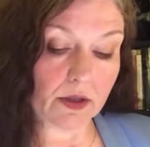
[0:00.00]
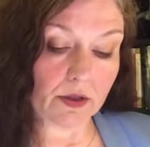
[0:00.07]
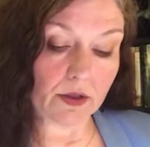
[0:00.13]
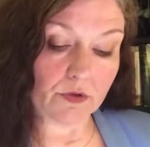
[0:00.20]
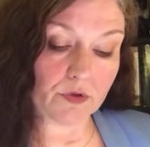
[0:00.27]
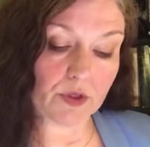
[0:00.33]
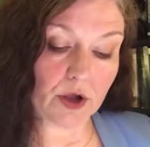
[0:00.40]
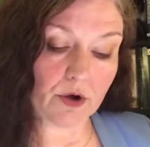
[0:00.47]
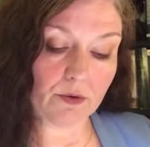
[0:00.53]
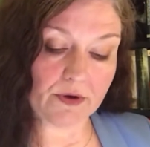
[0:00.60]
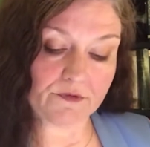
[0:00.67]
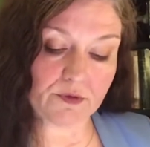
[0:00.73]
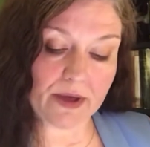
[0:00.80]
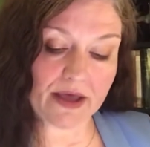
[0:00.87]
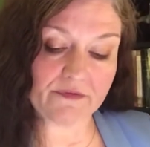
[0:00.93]
So if
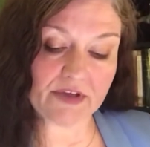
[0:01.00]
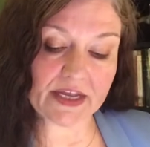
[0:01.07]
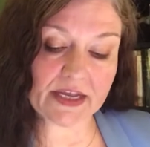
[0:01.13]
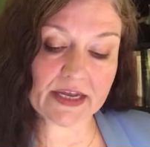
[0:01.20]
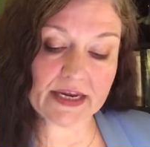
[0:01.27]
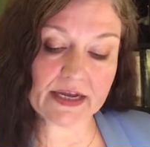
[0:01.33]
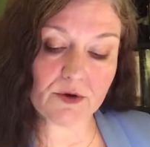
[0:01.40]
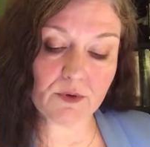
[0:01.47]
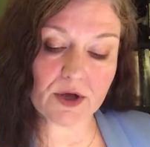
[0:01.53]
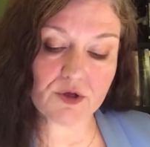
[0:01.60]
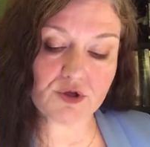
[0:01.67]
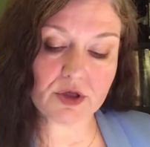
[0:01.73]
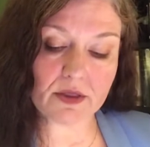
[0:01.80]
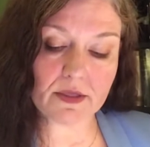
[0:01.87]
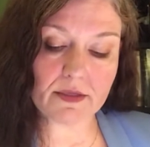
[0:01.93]
you have any
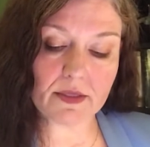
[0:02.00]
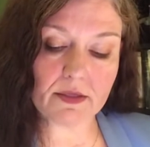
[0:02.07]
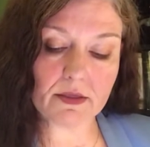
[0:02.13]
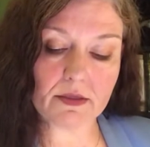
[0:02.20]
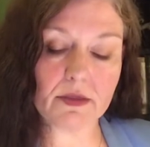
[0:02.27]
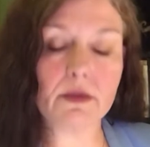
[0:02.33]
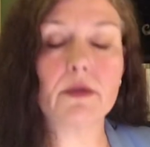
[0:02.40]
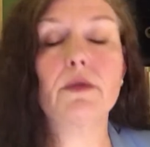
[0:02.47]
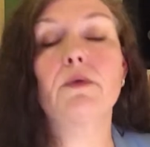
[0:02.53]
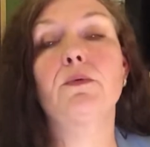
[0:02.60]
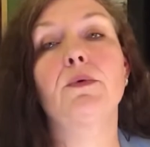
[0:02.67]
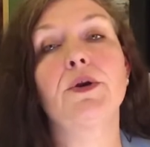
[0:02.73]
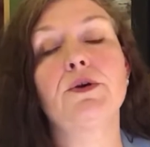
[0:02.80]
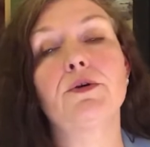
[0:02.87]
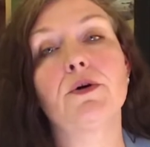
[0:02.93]
questions
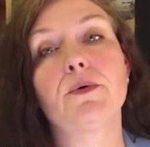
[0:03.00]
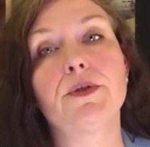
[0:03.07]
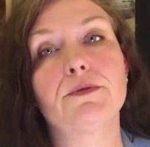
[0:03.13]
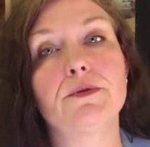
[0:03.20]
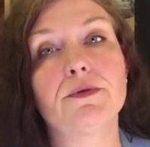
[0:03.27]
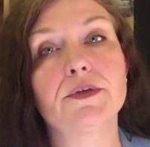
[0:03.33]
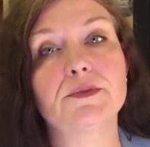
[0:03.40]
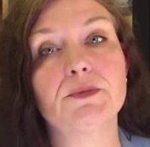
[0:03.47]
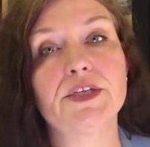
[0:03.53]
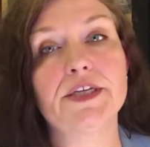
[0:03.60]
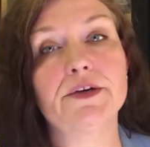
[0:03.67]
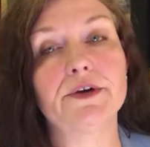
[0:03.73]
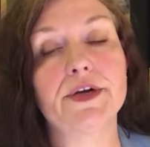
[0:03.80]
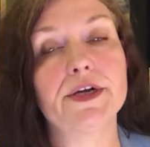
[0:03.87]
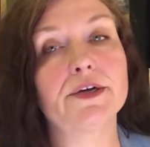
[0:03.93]
when you're going through this
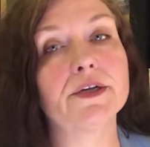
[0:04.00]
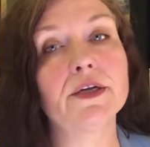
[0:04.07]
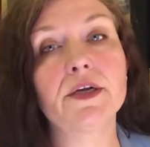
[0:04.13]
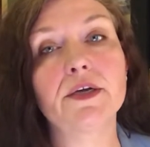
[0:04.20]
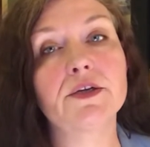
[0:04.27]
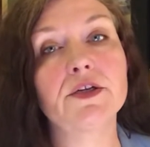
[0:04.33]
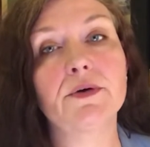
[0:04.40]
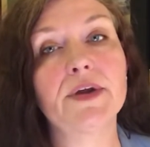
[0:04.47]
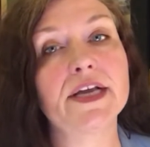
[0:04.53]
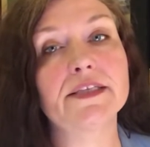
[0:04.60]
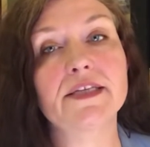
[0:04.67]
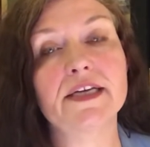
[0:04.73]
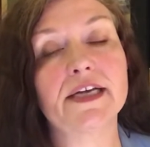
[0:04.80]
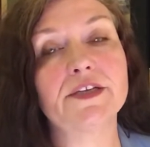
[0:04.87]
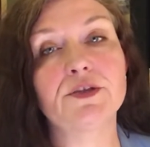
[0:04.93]
material, don't
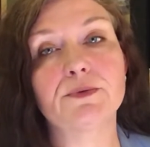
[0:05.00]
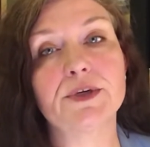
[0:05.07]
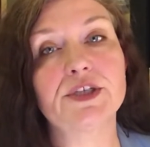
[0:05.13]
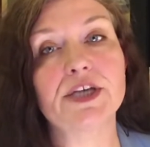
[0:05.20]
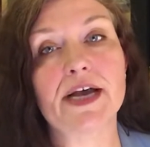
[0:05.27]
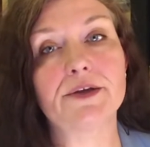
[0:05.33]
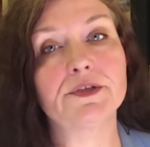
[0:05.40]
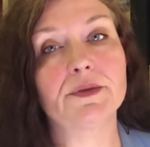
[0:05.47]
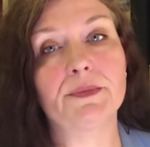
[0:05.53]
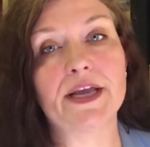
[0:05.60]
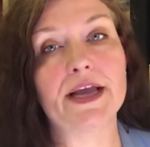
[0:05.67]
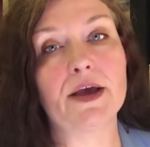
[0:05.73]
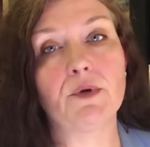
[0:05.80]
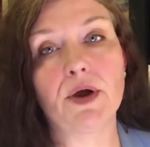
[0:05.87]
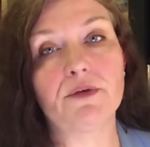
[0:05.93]
hesitate to reach out to me
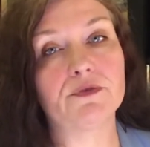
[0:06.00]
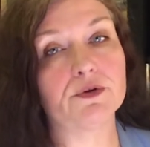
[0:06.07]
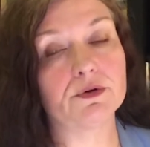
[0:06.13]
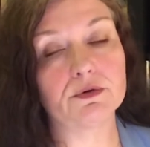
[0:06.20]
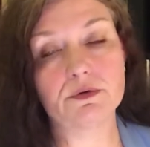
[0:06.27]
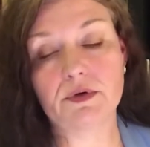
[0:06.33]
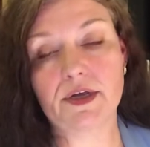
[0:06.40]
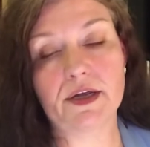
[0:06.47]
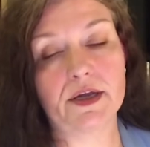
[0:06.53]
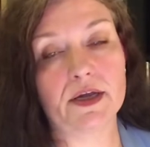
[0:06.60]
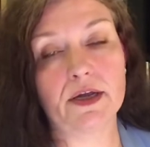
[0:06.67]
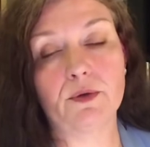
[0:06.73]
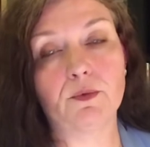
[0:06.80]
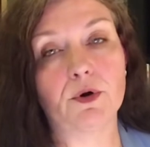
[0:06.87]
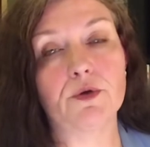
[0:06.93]
however
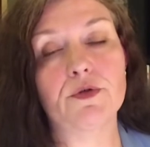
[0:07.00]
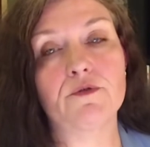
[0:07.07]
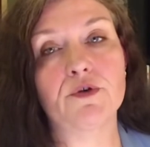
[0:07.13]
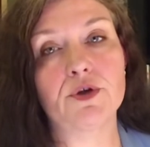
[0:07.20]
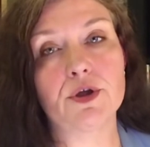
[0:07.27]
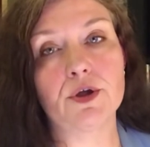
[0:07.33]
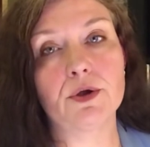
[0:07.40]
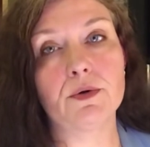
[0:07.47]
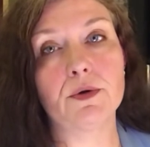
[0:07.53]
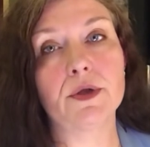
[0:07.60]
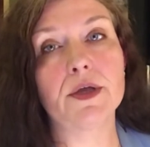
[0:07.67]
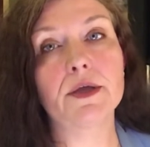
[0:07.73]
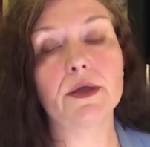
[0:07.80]
it works for you,